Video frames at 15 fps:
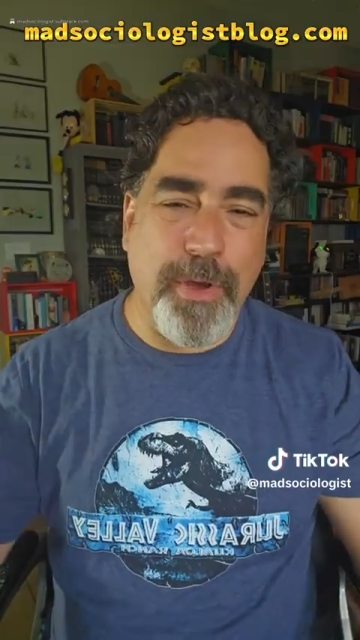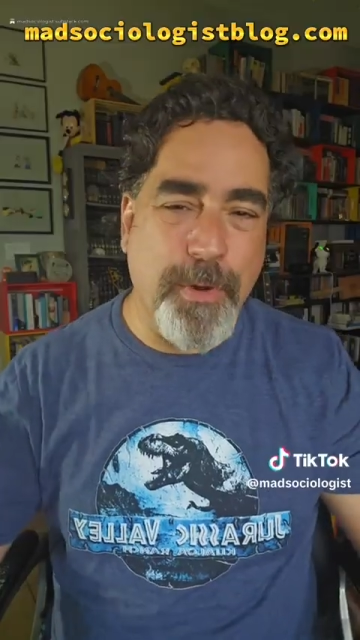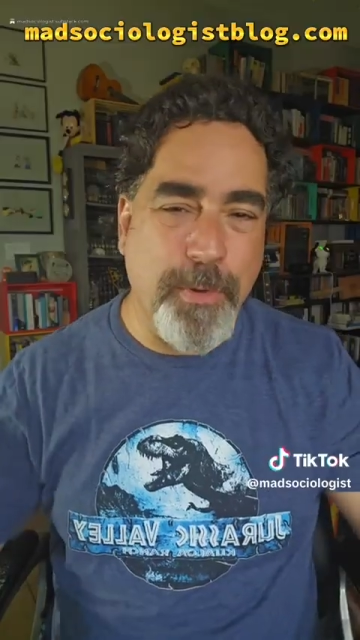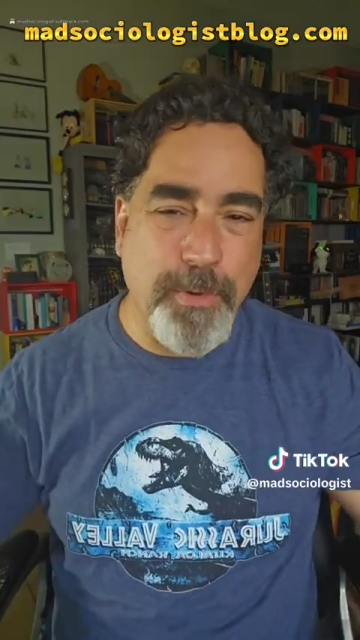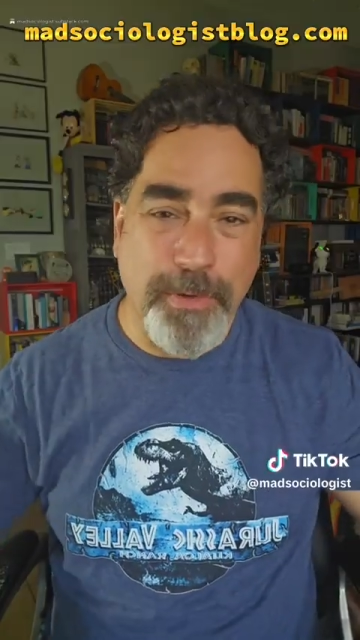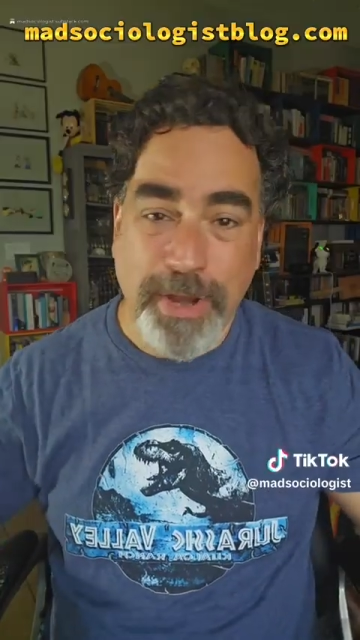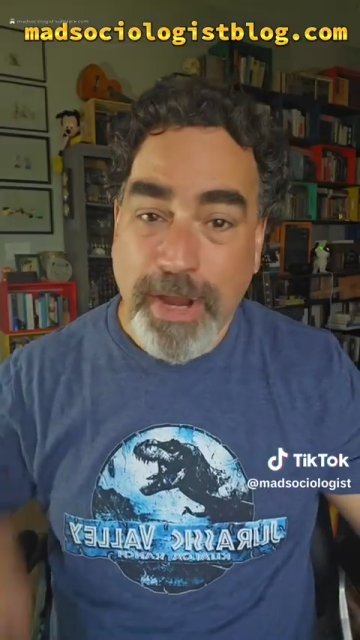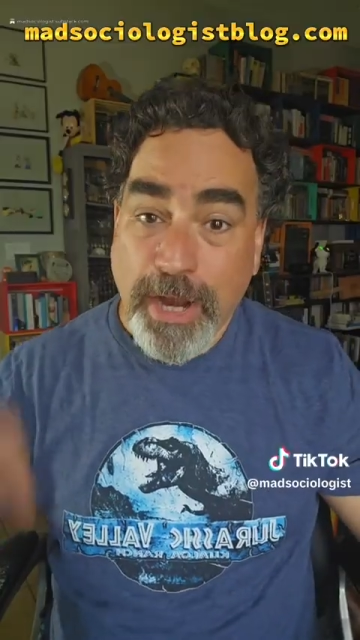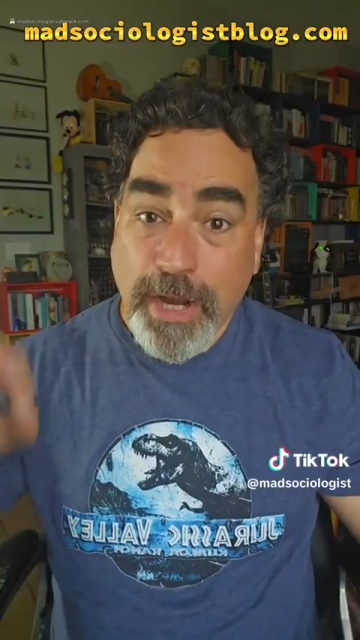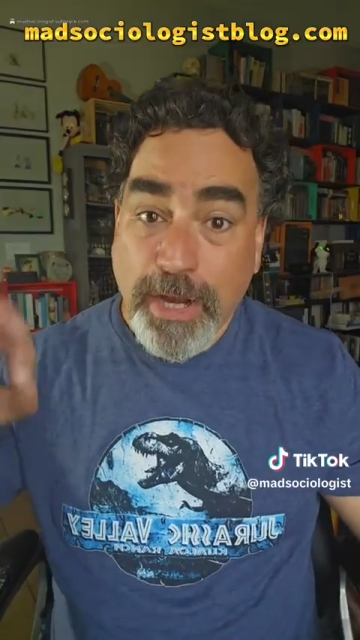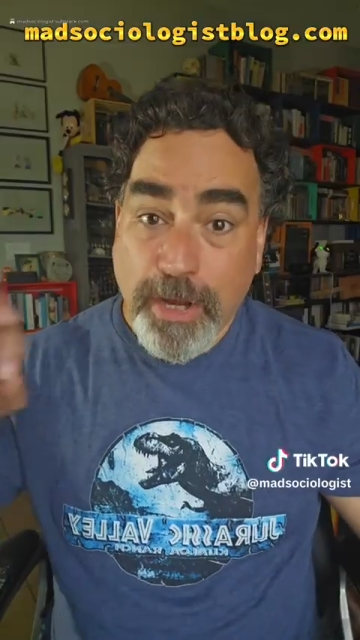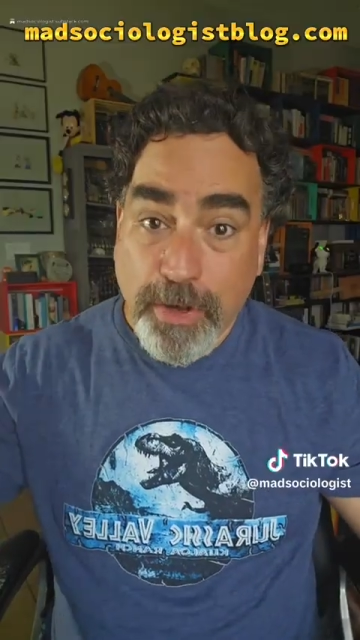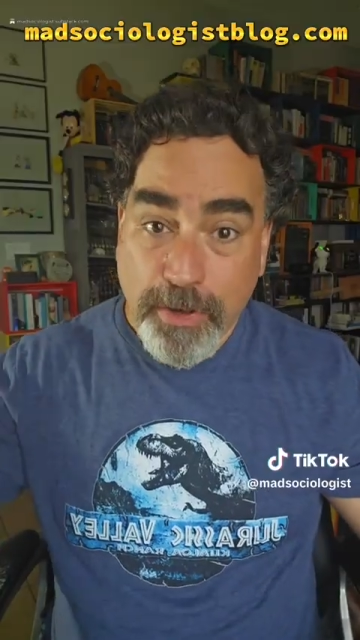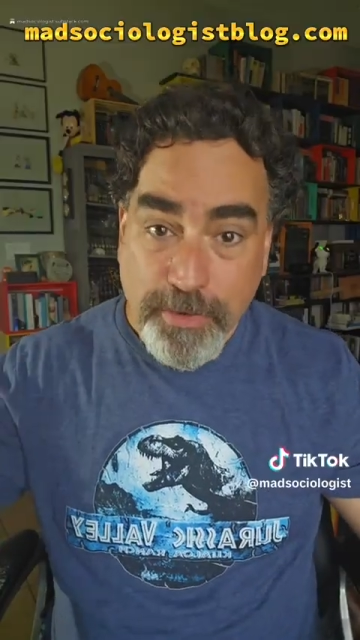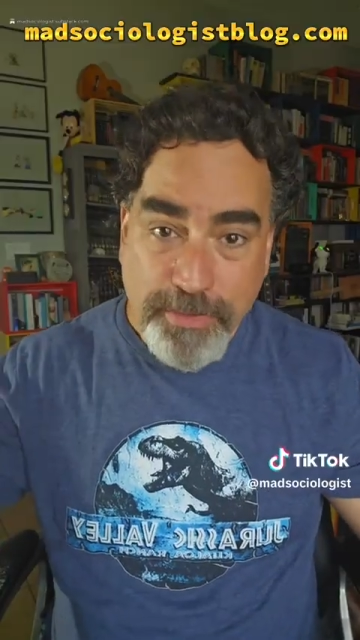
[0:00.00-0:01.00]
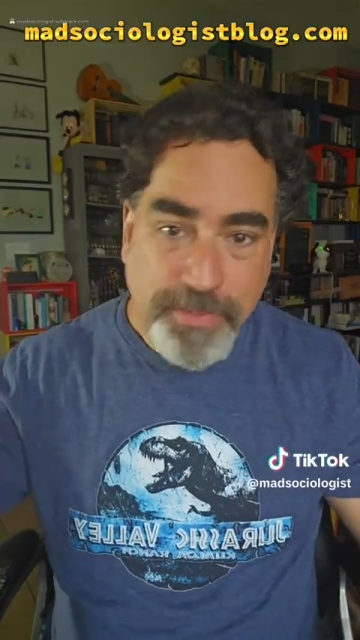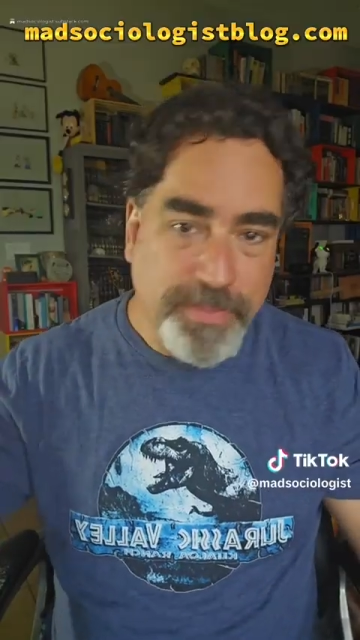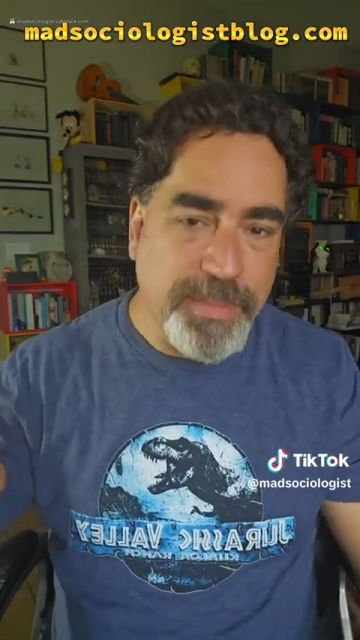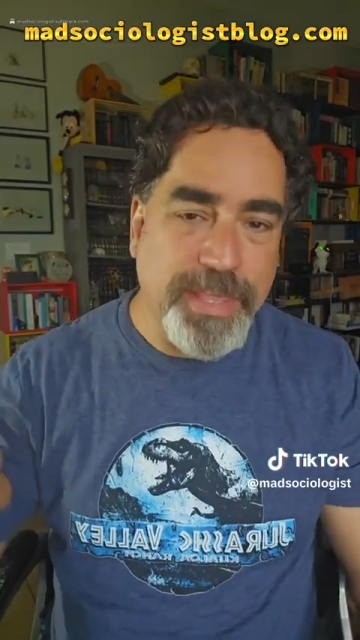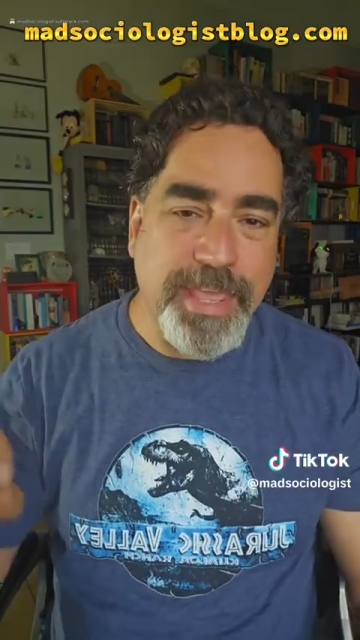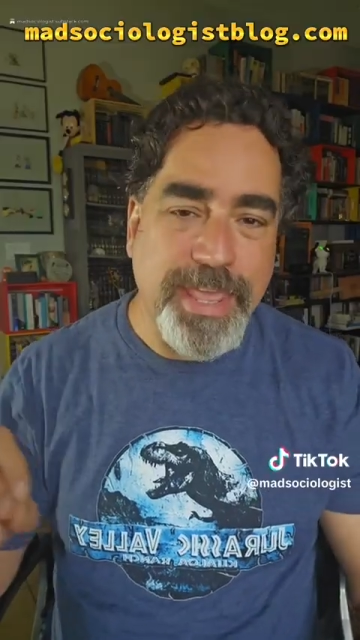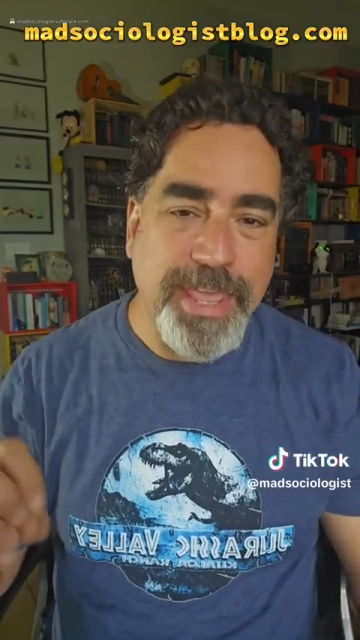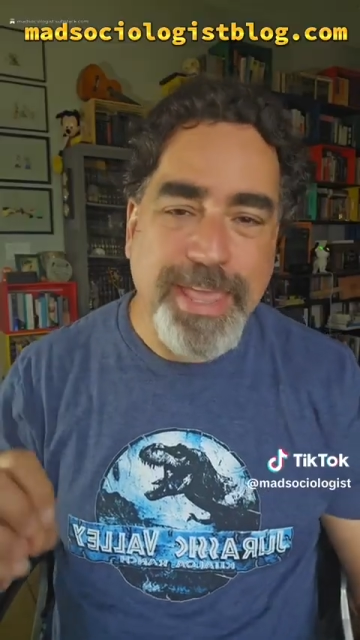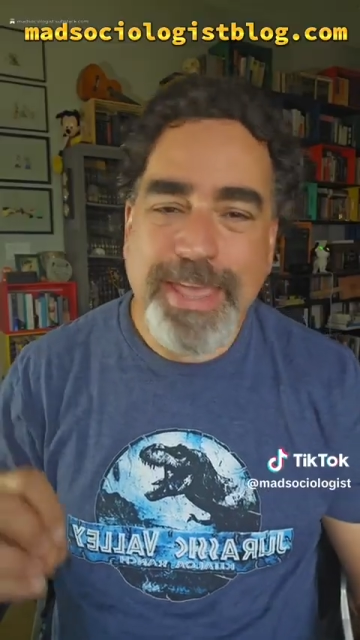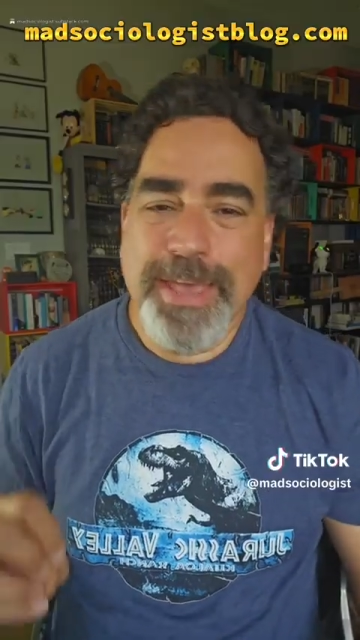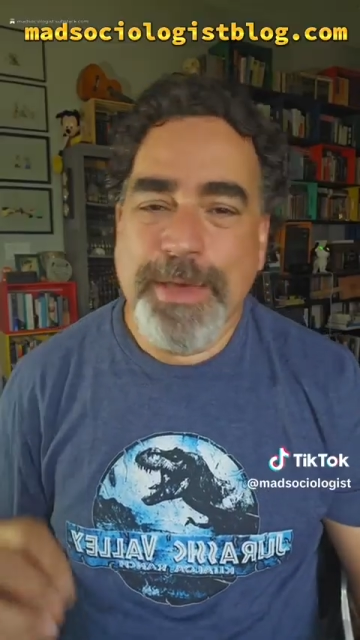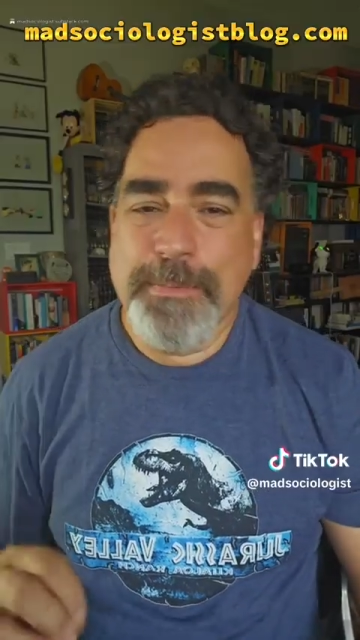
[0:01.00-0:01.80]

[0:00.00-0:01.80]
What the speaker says: own earthly,